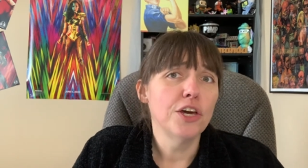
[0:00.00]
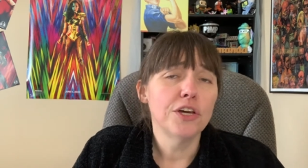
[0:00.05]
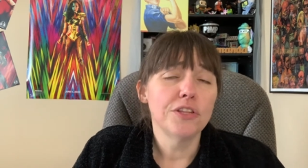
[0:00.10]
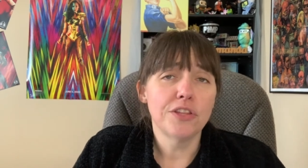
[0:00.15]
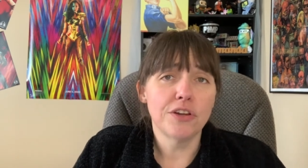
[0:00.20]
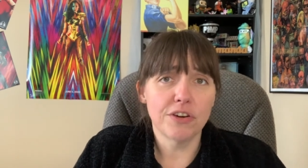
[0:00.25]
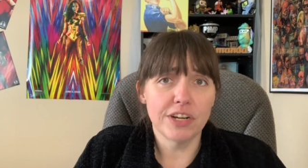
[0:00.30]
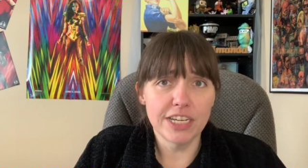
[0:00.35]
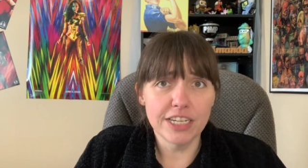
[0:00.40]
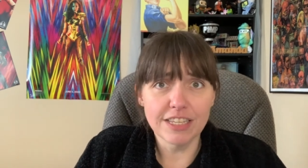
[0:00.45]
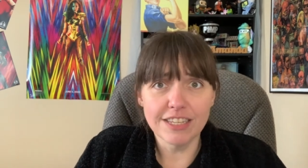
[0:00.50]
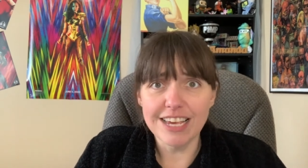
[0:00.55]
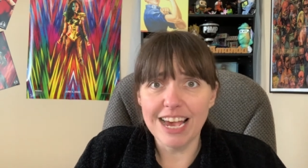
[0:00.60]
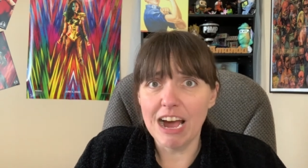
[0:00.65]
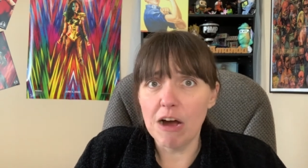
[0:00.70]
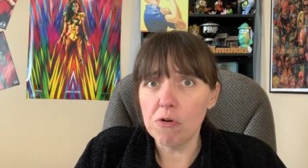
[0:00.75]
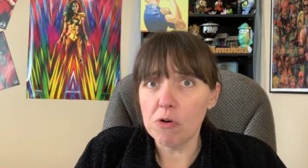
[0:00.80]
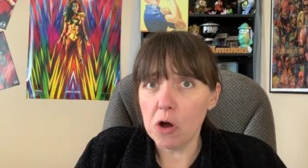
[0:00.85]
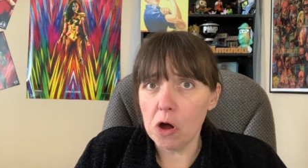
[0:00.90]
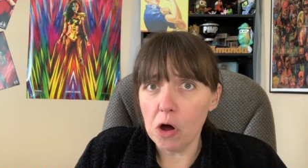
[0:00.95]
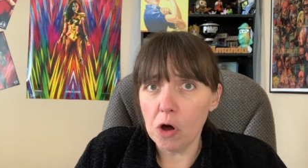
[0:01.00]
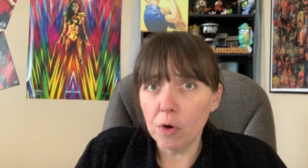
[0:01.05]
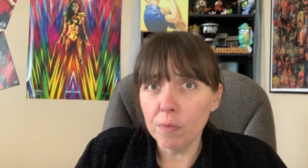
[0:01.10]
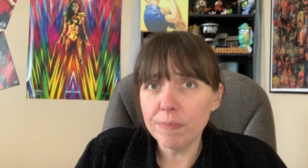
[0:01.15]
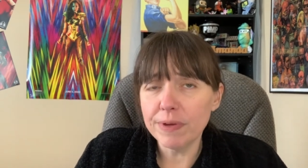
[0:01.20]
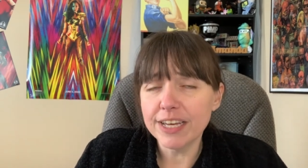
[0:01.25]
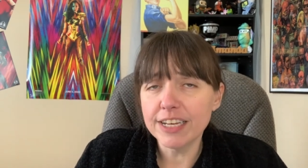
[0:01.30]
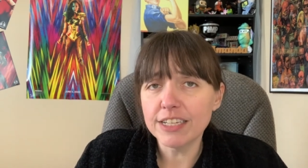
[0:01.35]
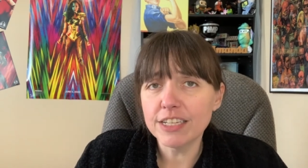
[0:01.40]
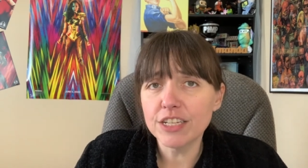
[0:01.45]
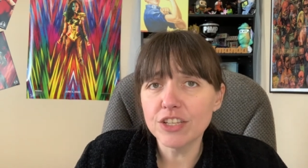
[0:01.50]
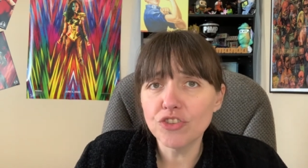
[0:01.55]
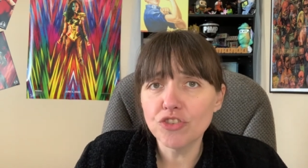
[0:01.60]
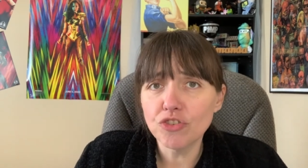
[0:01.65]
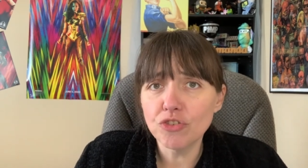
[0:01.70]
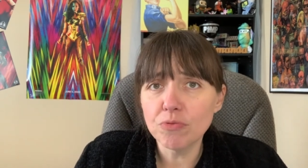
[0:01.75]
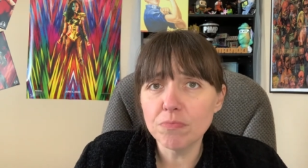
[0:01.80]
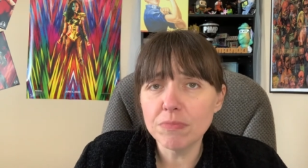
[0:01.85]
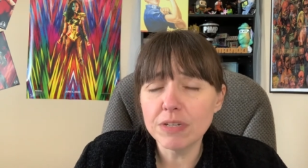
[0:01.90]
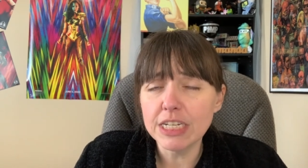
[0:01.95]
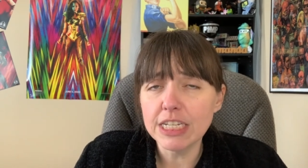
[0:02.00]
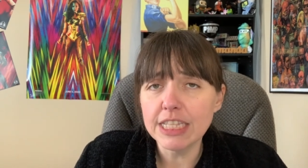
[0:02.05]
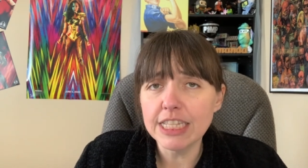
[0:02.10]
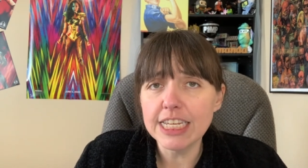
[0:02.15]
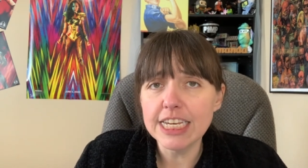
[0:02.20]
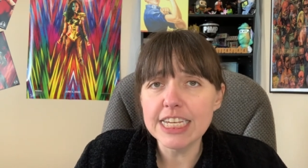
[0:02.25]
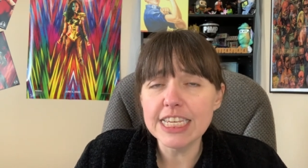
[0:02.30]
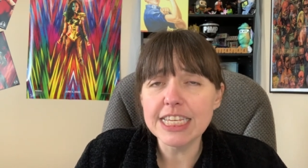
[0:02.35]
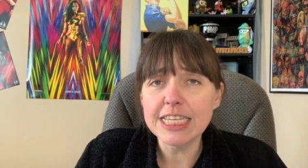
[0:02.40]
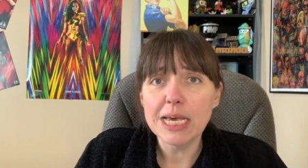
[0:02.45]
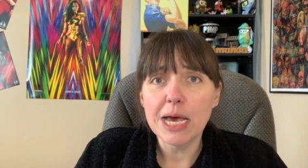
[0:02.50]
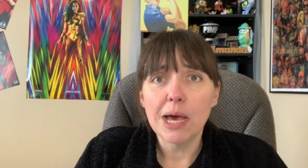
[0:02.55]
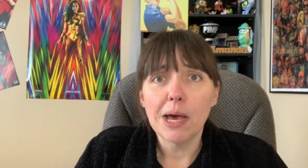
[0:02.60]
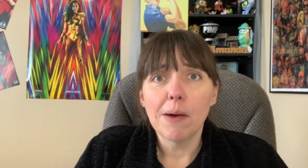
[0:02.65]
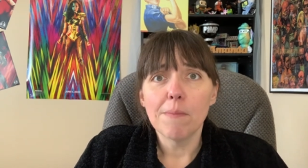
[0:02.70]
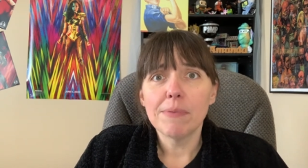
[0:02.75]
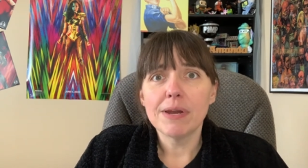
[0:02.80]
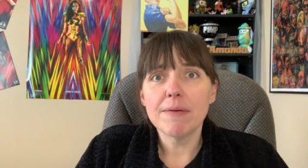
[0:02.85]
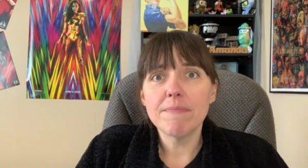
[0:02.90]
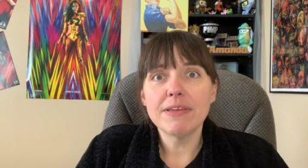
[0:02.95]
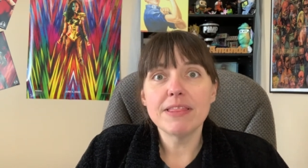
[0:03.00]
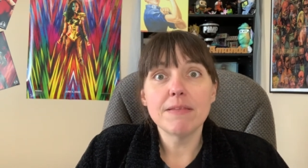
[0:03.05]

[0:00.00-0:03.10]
There is alcohol being consumed in this. But I mean, the